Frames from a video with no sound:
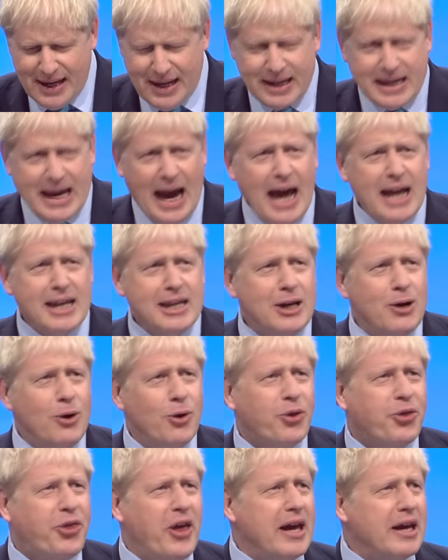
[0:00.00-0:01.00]
Can you
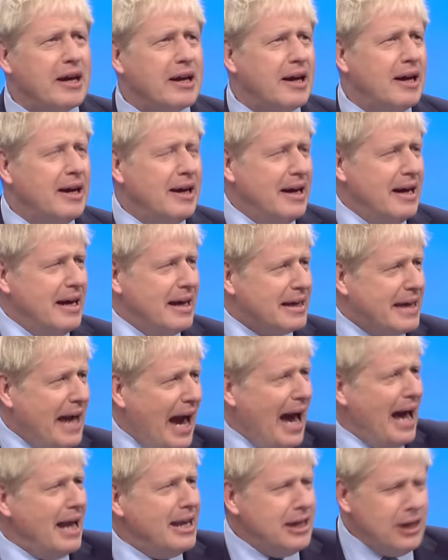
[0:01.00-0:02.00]
think,
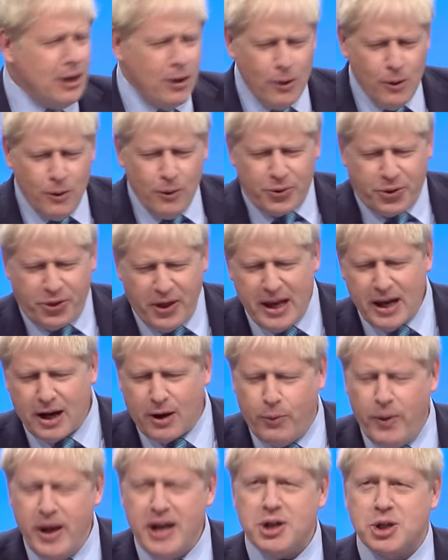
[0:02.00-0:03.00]
can you think
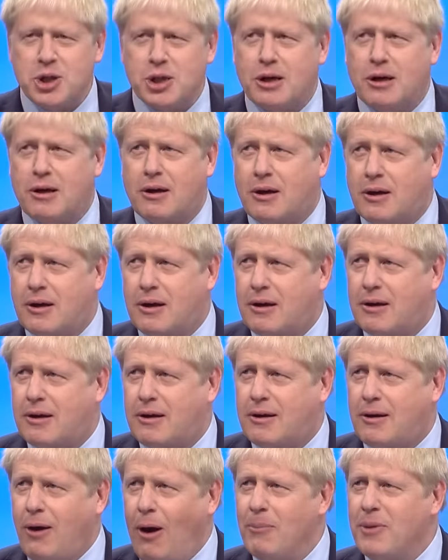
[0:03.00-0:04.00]
which
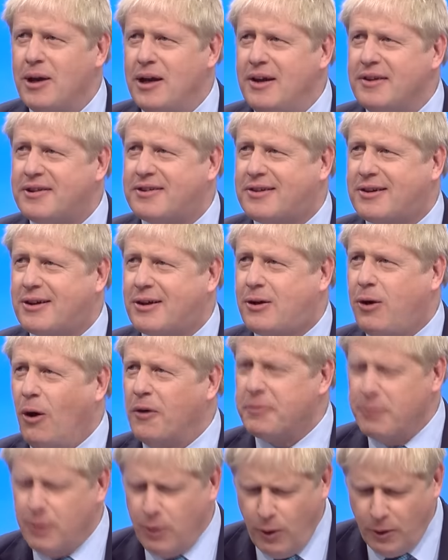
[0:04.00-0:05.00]
communist
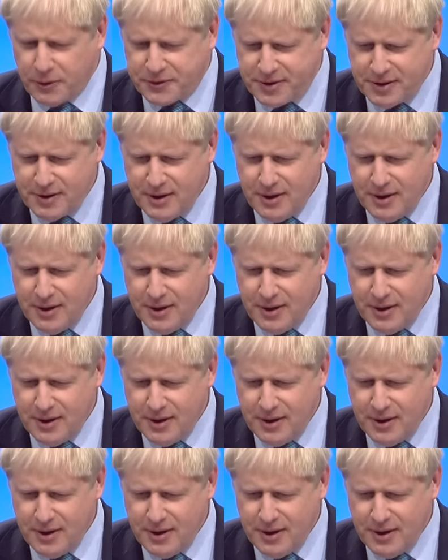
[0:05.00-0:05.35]
cosmonaut